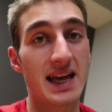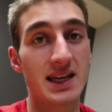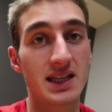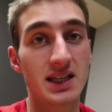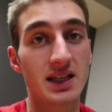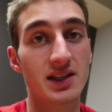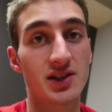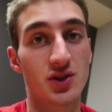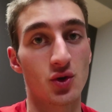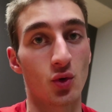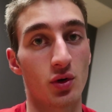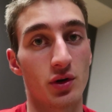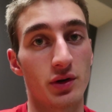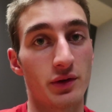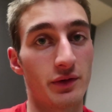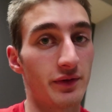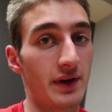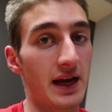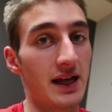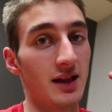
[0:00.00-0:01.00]
any
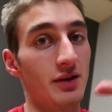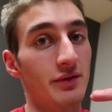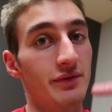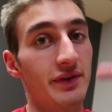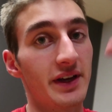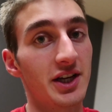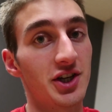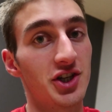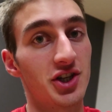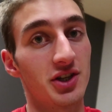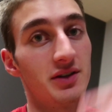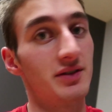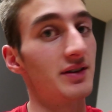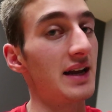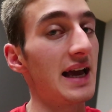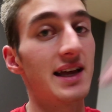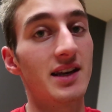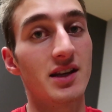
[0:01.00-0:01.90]
sort of elevation